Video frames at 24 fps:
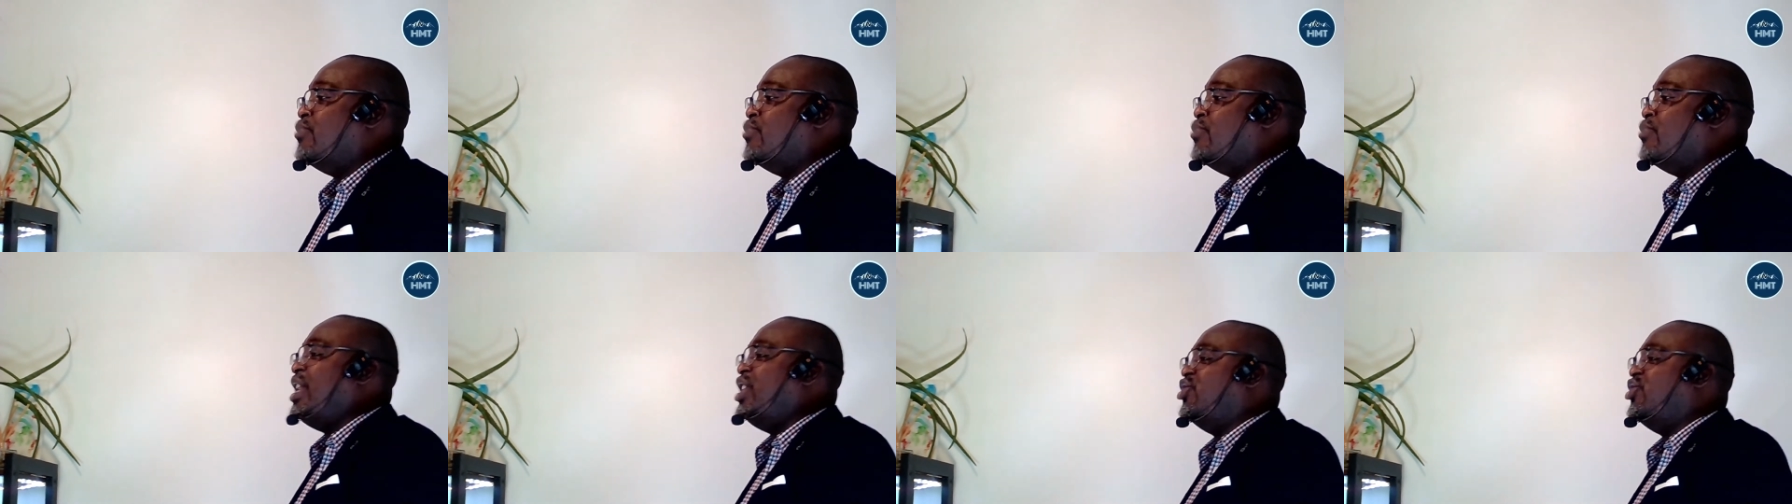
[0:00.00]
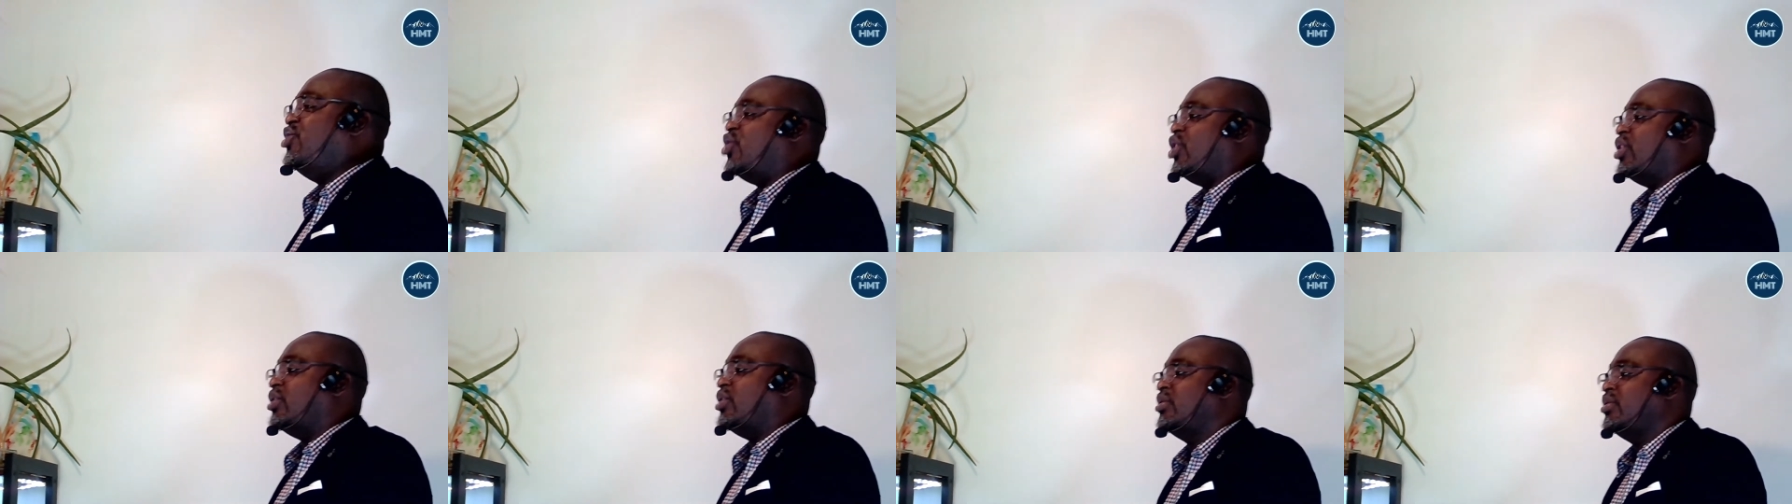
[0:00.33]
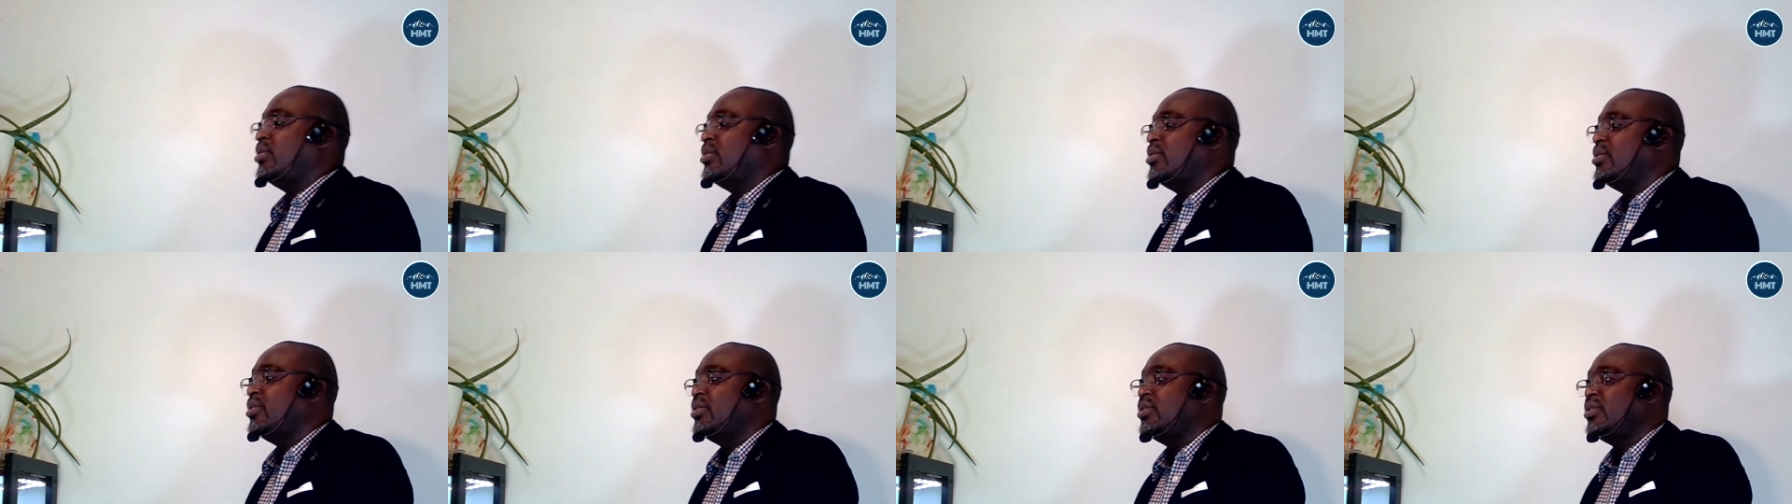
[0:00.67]
reason
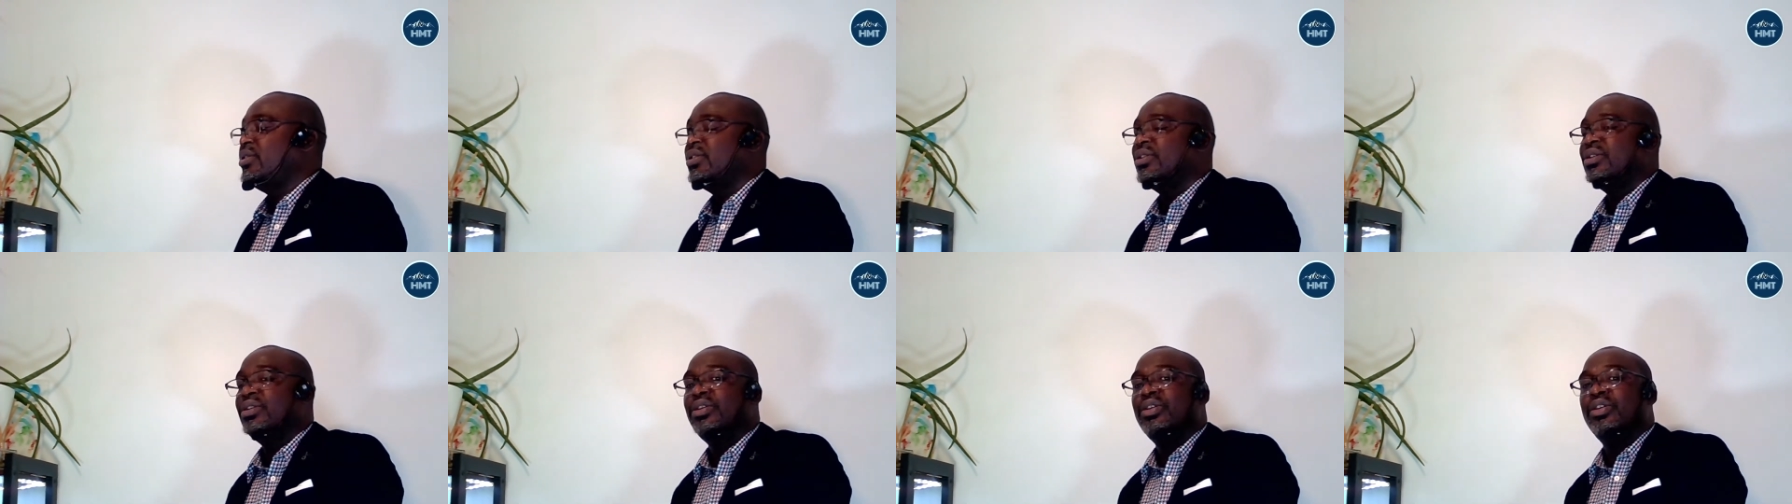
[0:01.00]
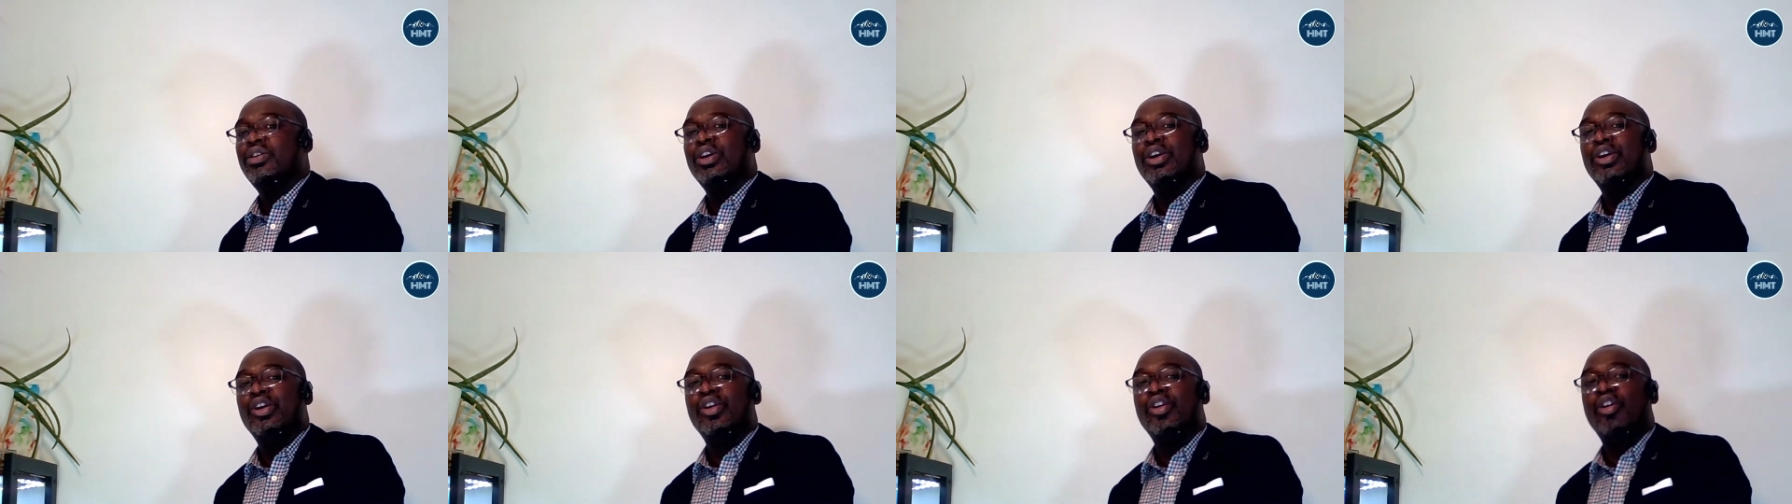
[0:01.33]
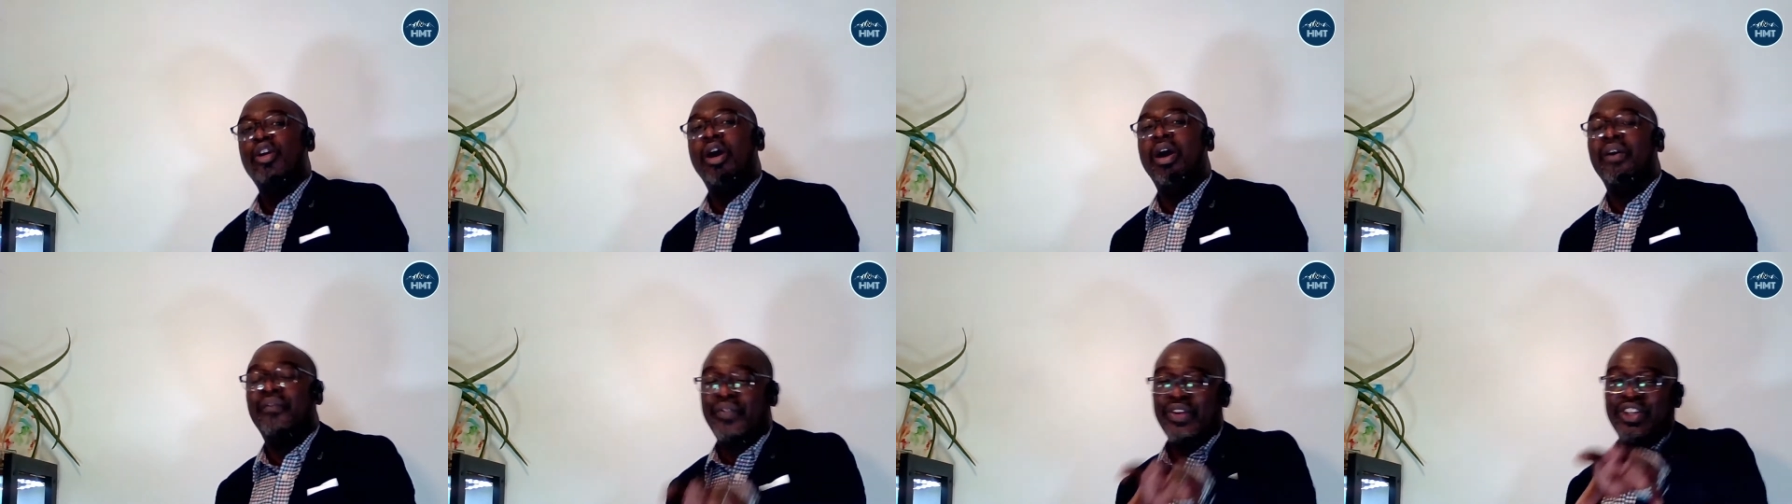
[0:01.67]

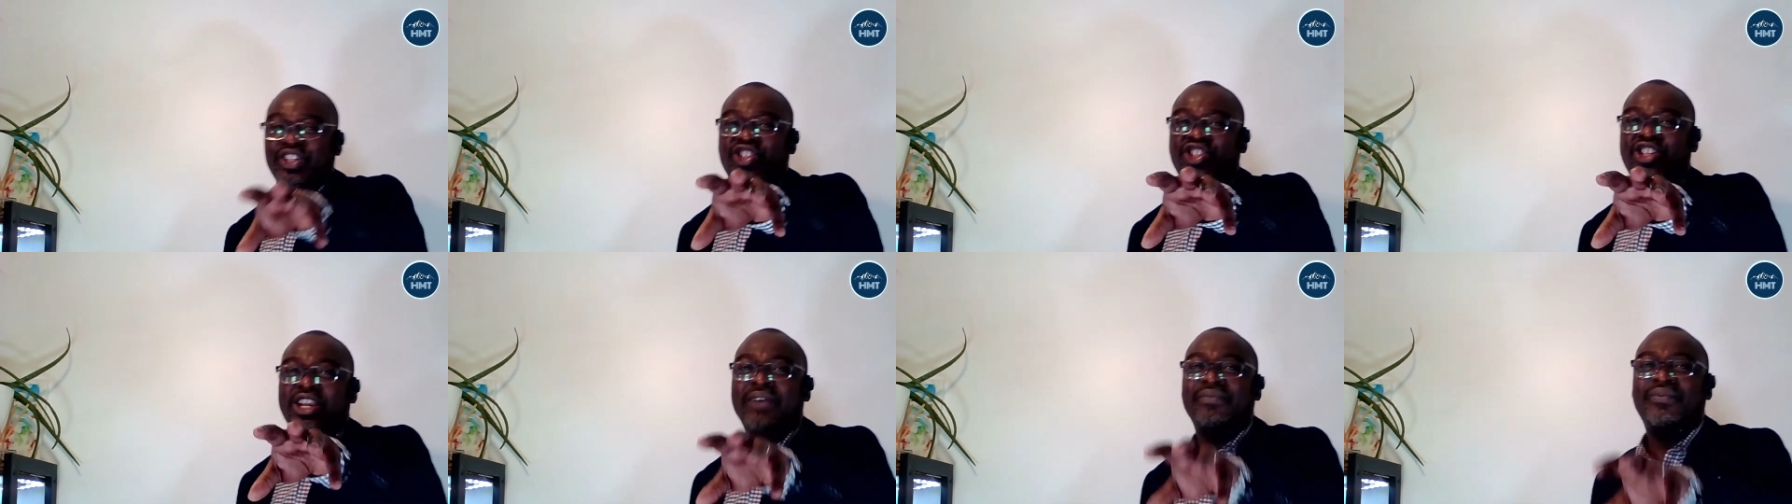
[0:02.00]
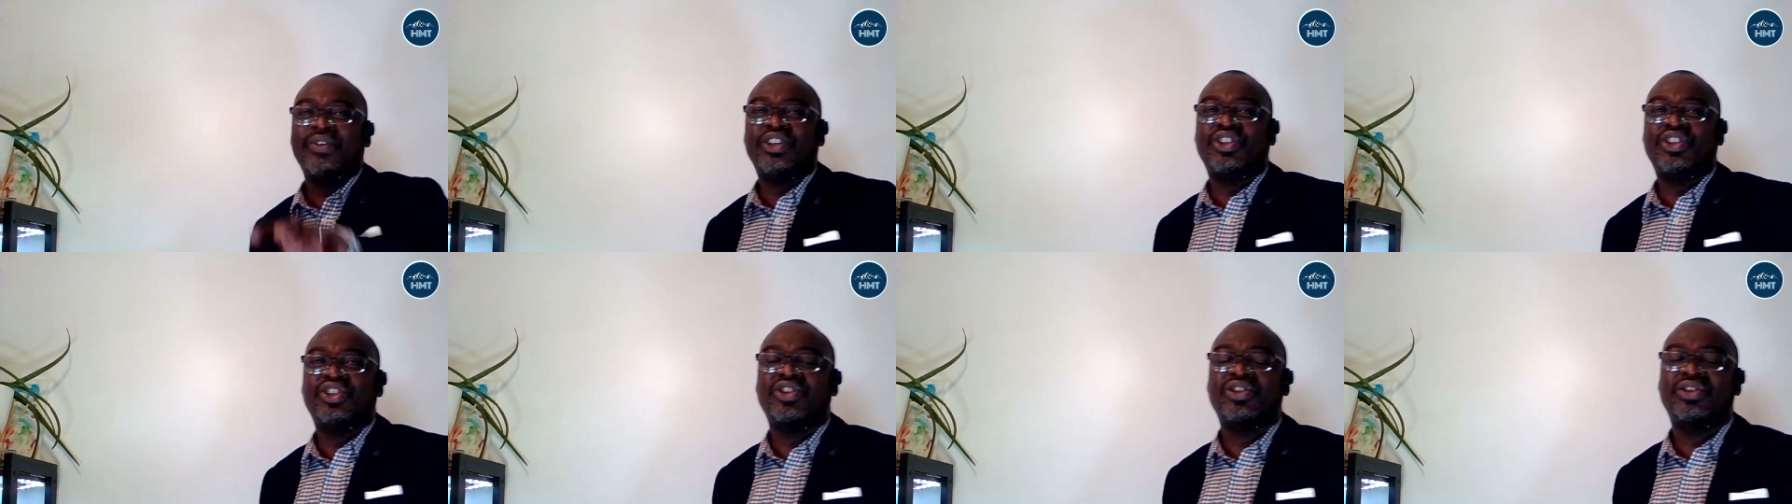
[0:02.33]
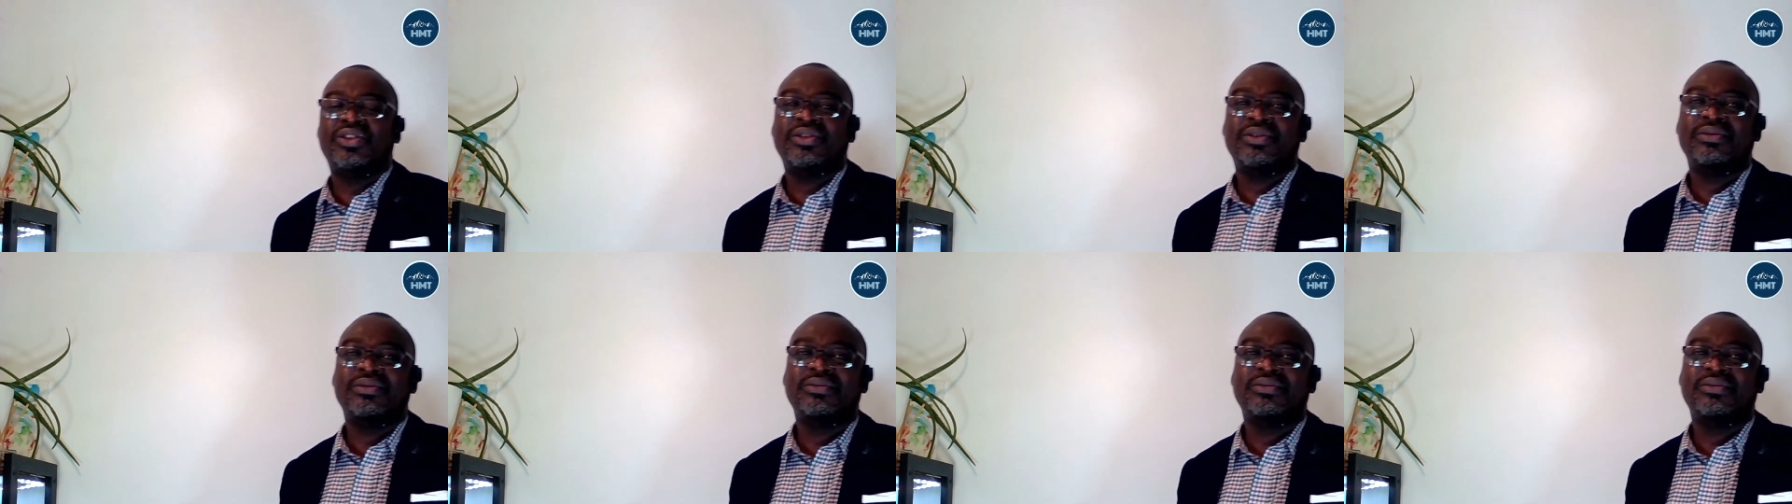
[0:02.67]
of his service.